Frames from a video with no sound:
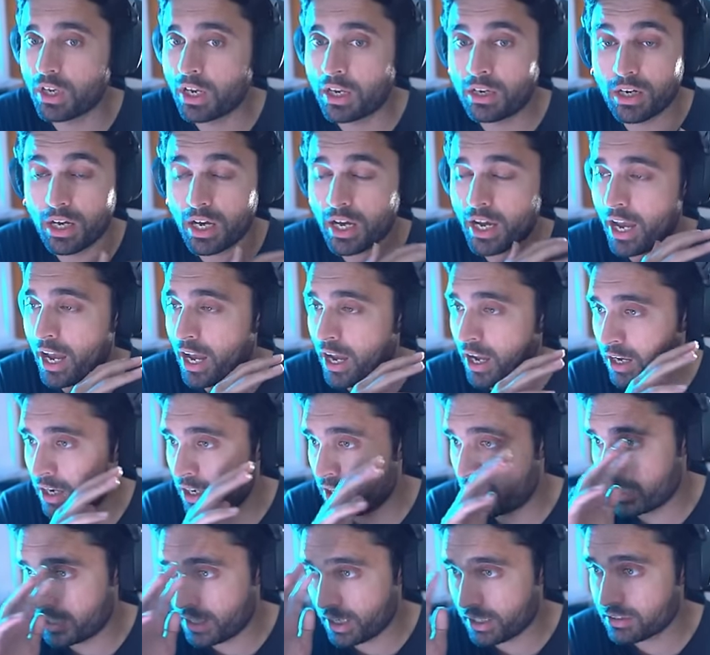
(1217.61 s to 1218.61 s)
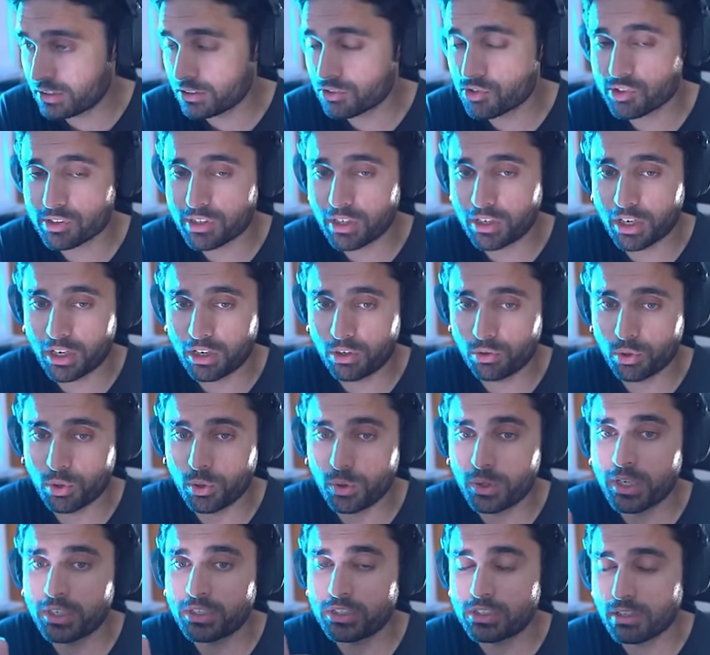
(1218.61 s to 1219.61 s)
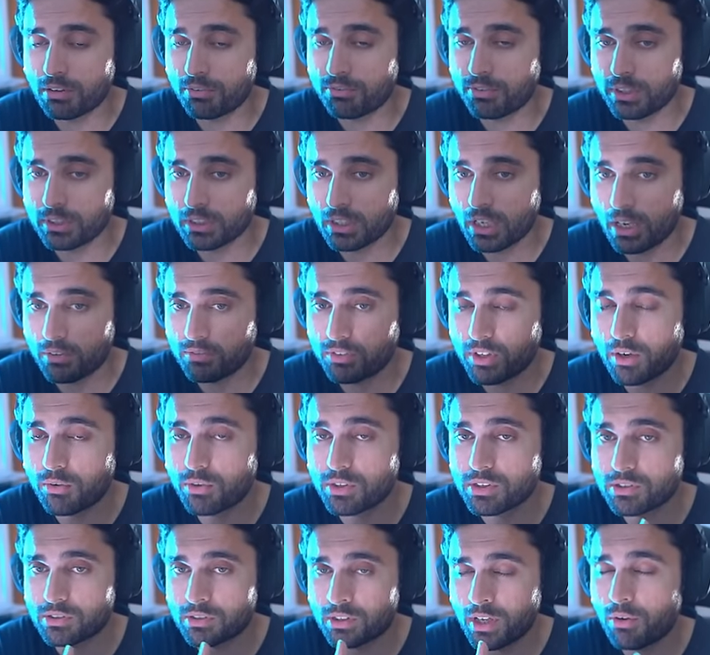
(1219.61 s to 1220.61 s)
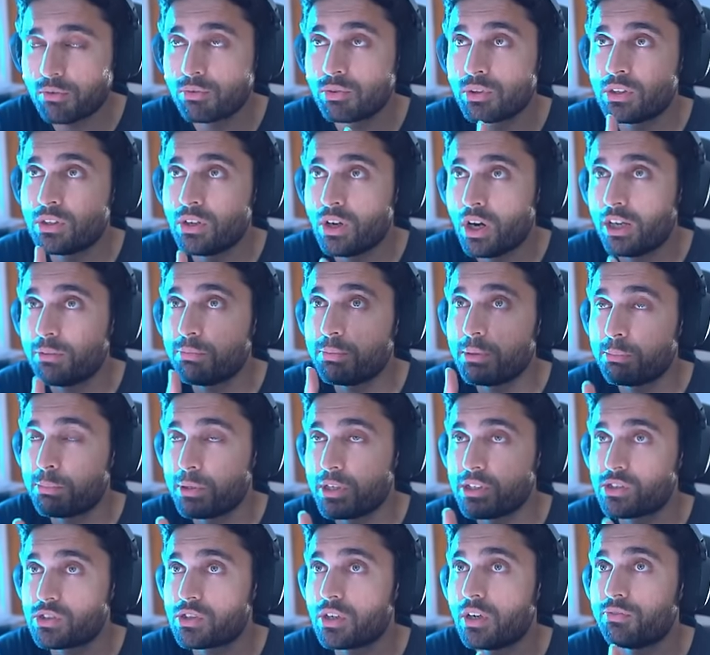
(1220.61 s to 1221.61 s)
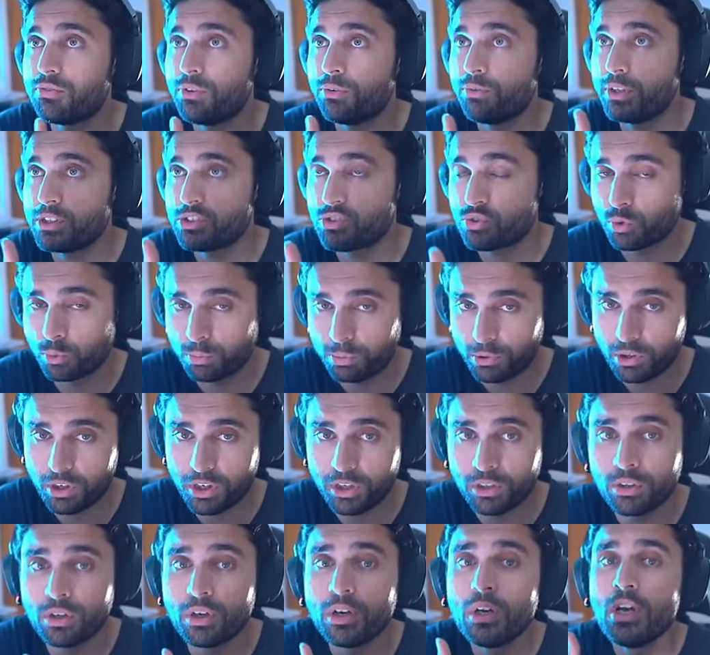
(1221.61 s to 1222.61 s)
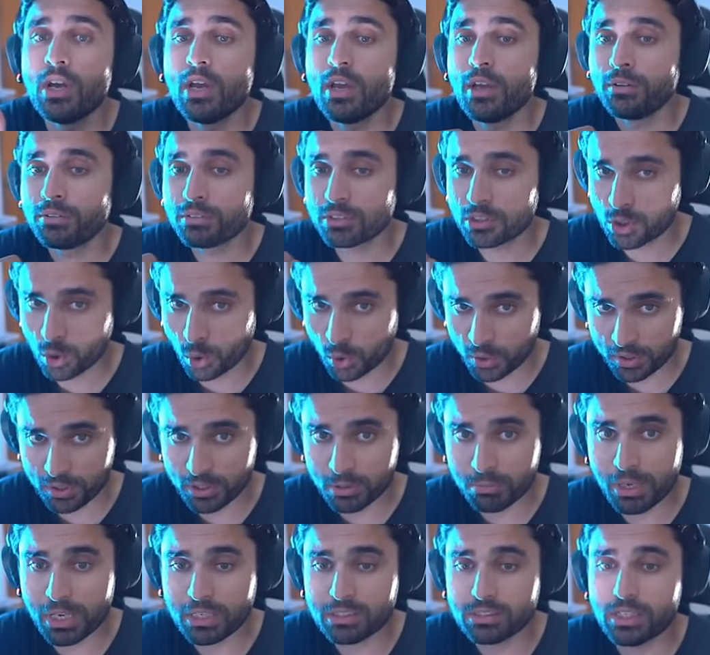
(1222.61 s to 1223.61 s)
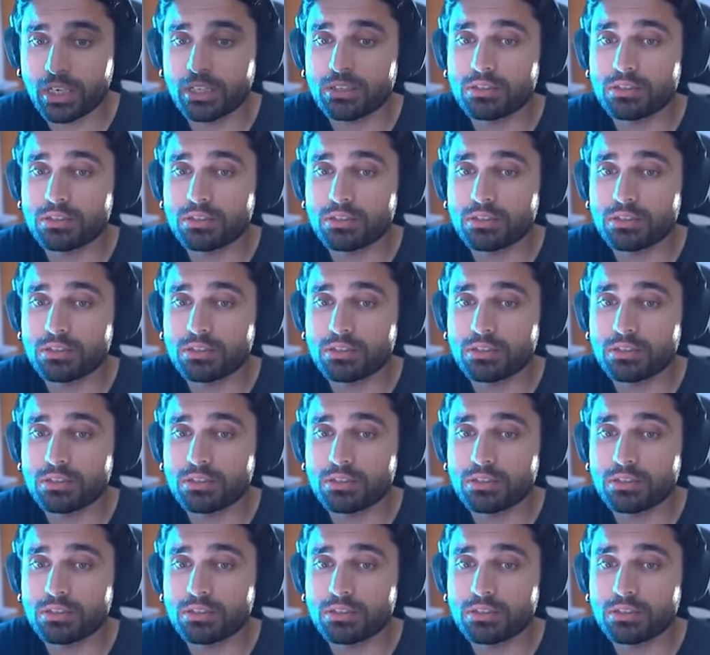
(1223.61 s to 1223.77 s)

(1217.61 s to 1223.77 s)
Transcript: In in another scenario, in a different game that was that would not be based off of a superhero, totally makes